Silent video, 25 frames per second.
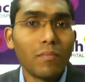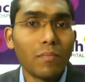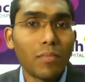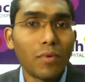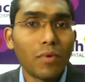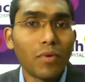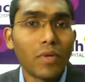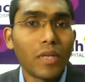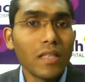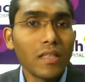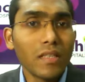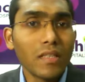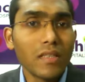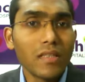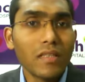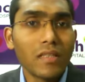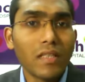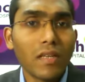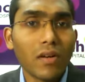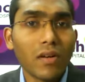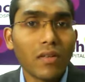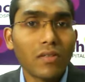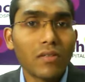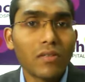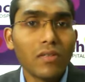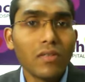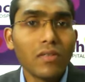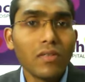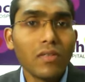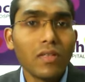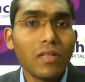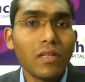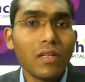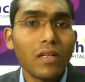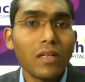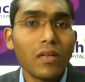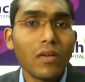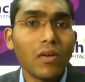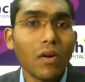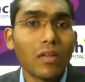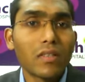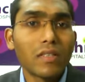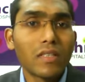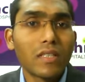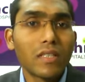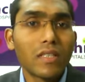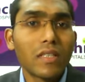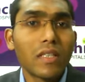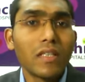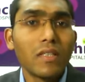proteins. They are also
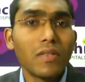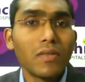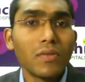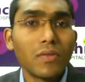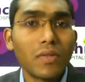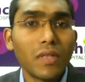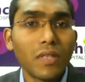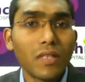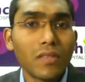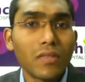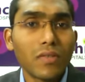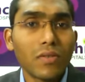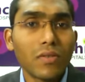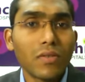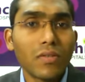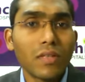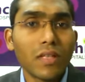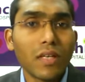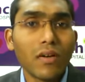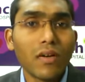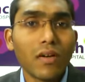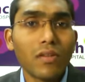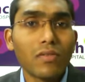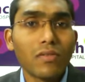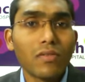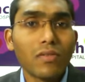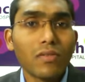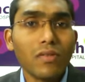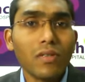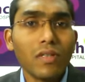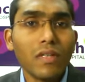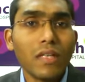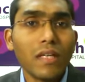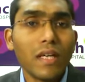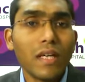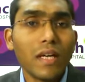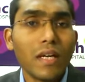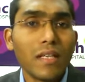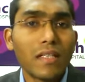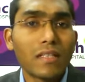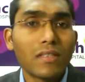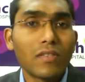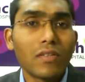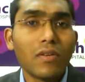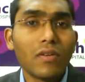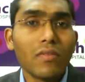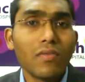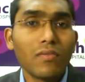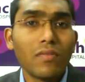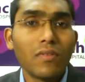lost in the urine. So they are also at
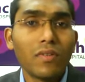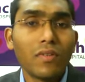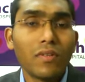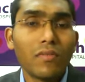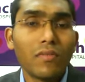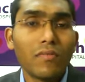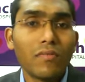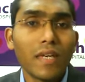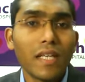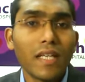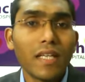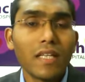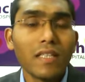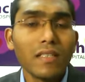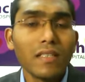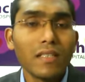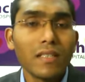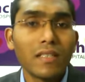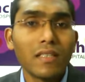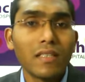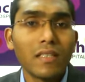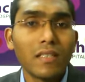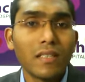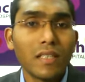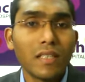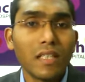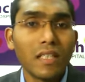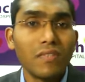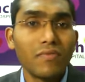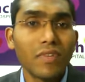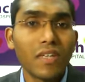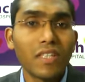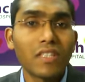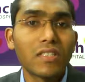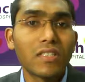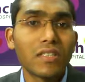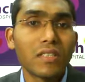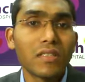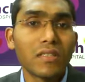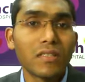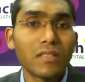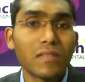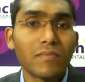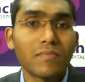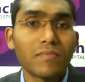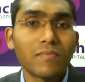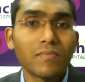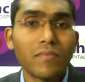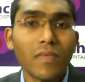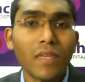risk of various infections.